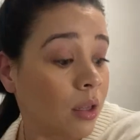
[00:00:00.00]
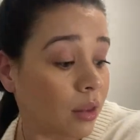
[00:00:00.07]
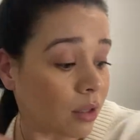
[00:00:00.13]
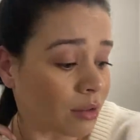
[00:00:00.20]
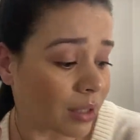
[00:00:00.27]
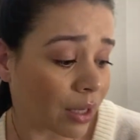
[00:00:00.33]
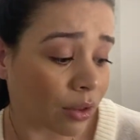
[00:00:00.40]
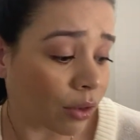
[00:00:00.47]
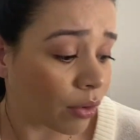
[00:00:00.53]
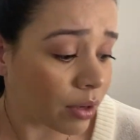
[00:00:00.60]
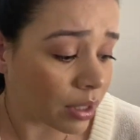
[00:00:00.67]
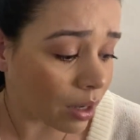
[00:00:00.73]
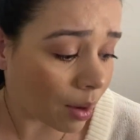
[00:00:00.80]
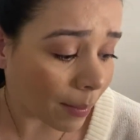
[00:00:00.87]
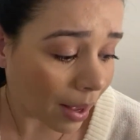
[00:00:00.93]
There's like
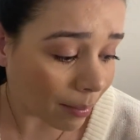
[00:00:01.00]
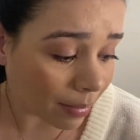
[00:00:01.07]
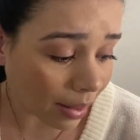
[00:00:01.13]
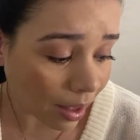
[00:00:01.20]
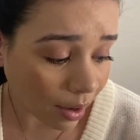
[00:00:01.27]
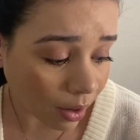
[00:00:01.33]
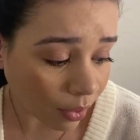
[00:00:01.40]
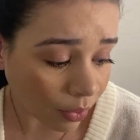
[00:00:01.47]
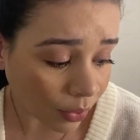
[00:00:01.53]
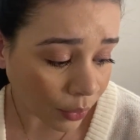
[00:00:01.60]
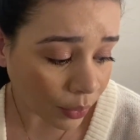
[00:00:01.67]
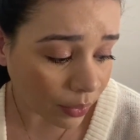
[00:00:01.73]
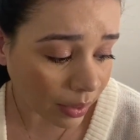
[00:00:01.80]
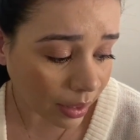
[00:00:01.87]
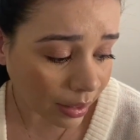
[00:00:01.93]
three on my block
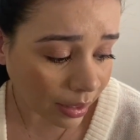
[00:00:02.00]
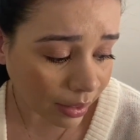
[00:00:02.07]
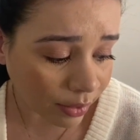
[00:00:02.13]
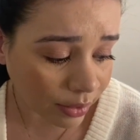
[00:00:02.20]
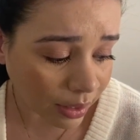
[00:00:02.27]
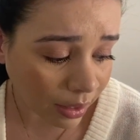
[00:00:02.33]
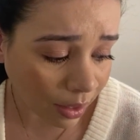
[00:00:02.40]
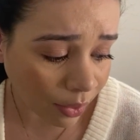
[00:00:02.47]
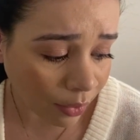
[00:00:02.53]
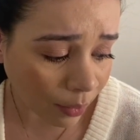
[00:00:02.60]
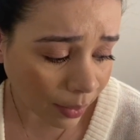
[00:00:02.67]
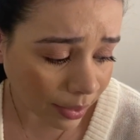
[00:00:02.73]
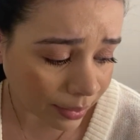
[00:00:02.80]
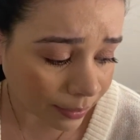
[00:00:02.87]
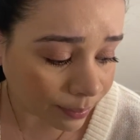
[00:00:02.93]
alone, and then there's another
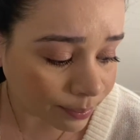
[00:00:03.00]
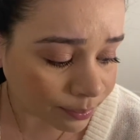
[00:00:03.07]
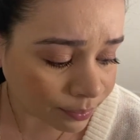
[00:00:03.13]
one